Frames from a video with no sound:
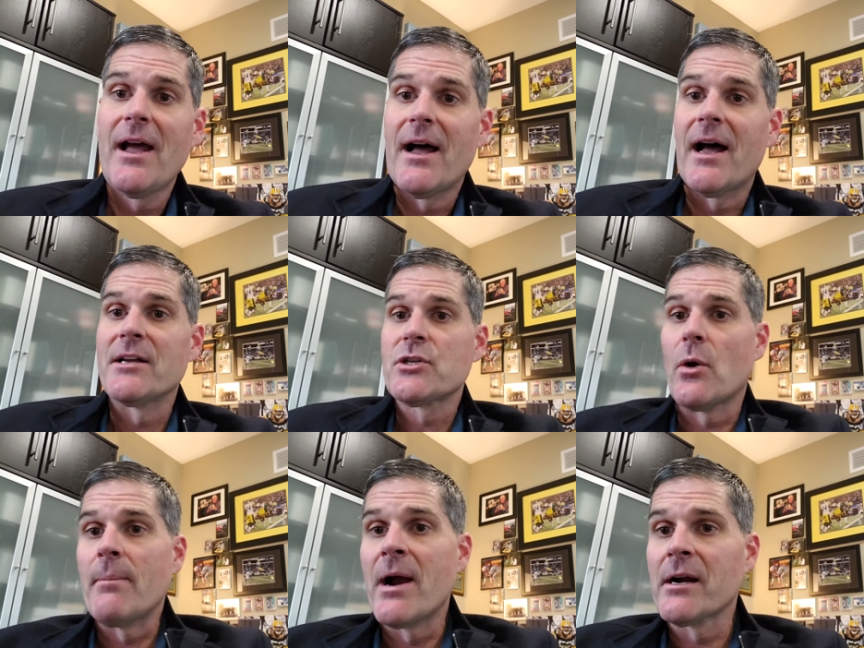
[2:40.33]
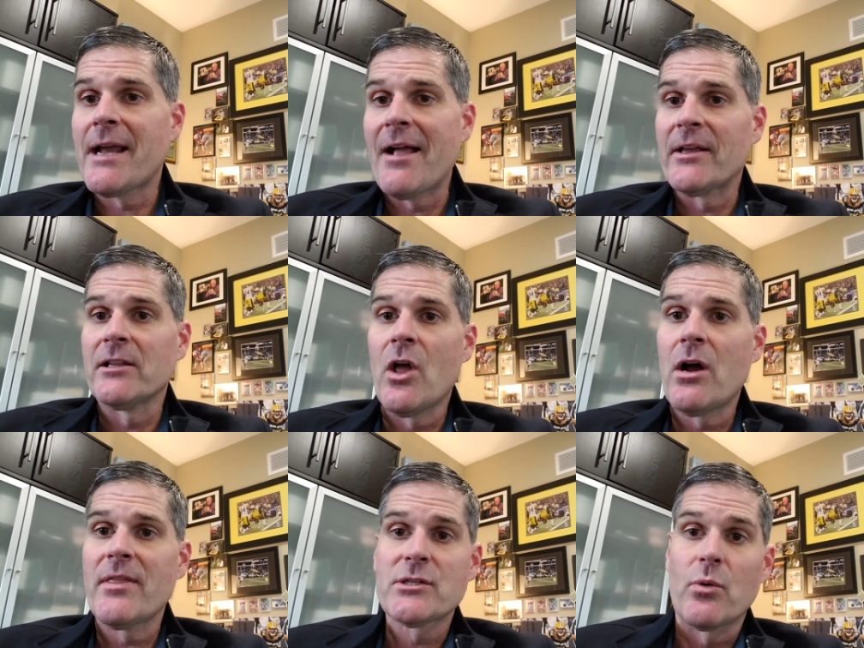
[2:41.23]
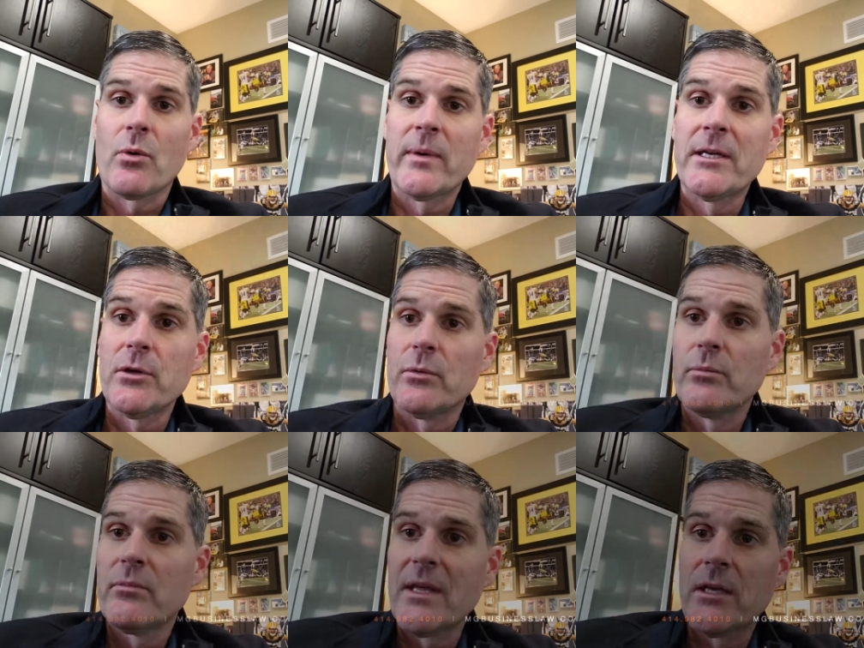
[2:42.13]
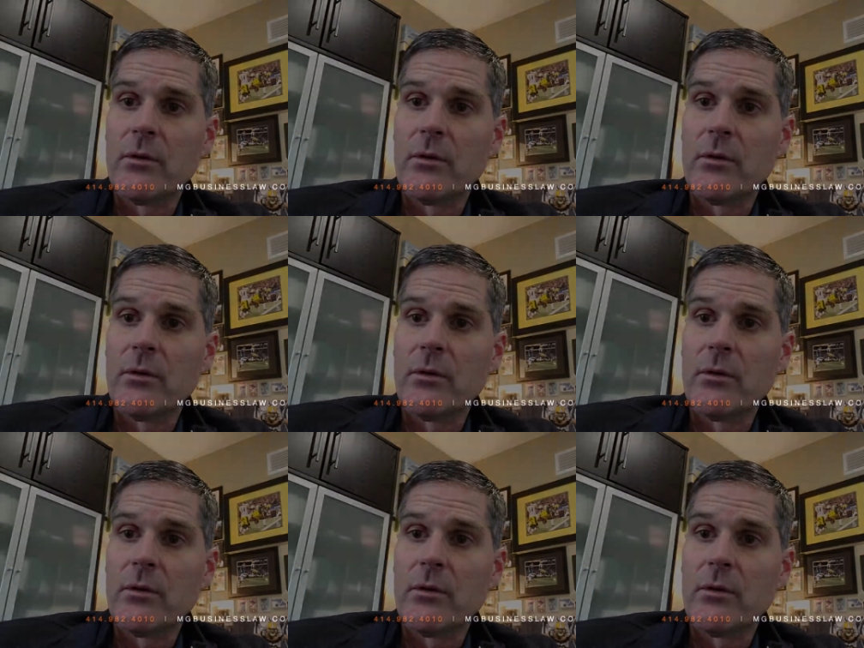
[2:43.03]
Uh, so at Meyer Galligan Law, that's what we do. Thank